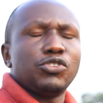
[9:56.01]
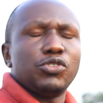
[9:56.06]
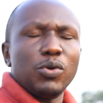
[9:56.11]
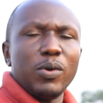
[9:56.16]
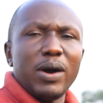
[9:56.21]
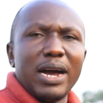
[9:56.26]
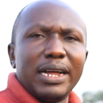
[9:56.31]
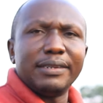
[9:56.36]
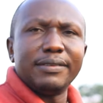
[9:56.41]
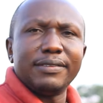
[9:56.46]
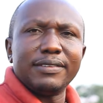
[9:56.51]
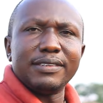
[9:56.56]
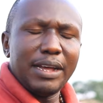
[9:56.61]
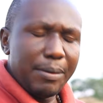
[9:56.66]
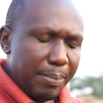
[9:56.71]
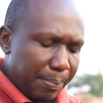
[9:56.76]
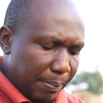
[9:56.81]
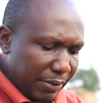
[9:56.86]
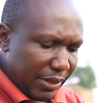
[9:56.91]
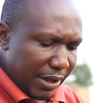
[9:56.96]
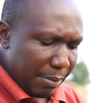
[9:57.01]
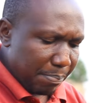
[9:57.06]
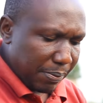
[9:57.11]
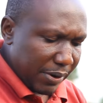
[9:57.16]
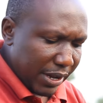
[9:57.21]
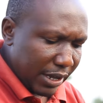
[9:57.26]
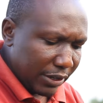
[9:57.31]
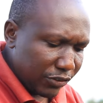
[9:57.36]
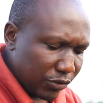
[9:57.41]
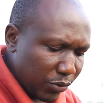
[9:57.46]
towards the
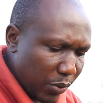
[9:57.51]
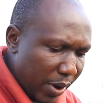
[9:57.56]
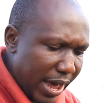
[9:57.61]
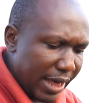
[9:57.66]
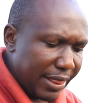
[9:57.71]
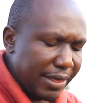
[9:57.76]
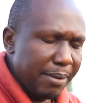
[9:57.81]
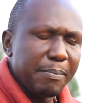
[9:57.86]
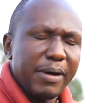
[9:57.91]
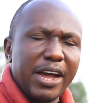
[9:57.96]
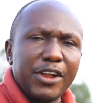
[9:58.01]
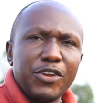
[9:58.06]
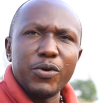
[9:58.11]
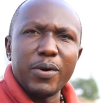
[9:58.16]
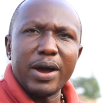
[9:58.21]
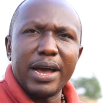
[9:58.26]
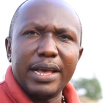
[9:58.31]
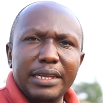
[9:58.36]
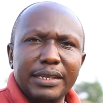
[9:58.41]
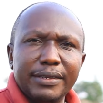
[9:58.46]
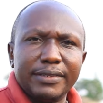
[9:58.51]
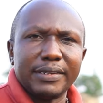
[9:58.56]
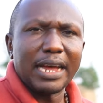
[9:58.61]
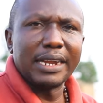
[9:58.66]
place where the manure is,